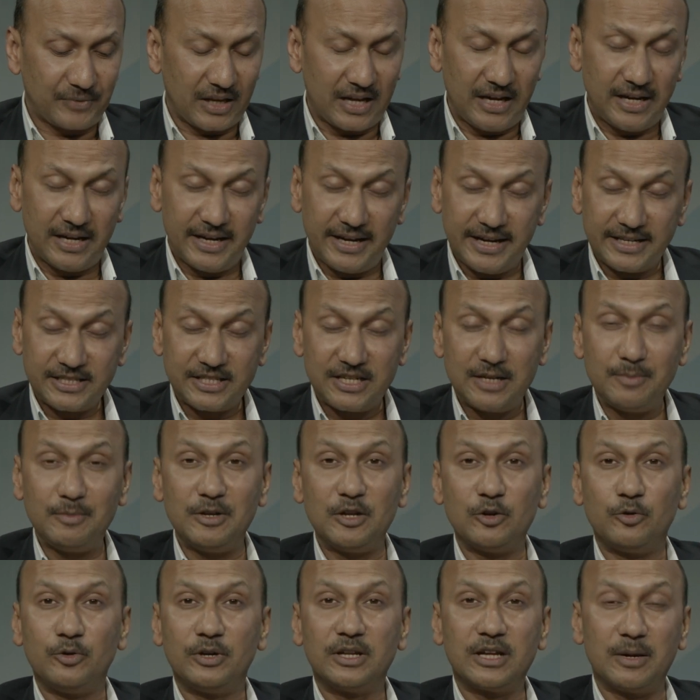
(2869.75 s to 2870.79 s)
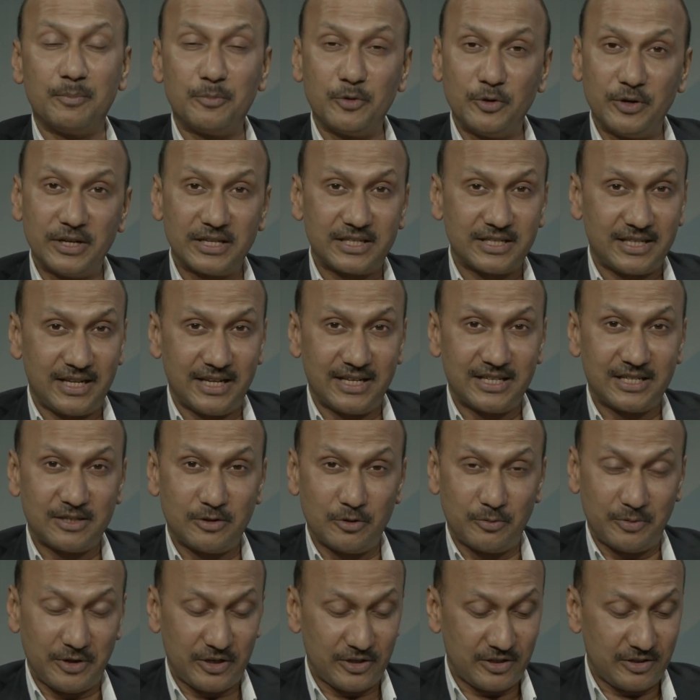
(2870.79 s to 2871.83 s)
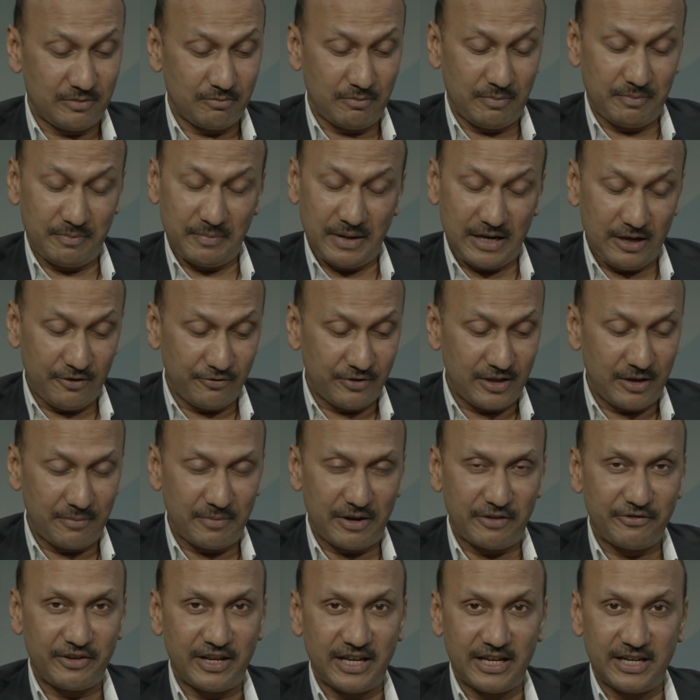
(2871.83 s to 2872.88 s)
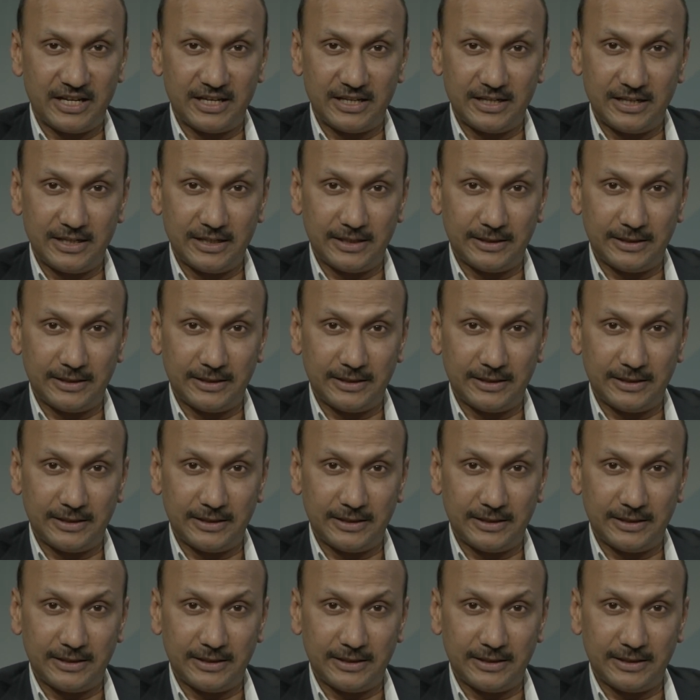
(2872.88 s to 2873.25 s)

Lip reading: extremely good computer skills, you know, because many of them have taken,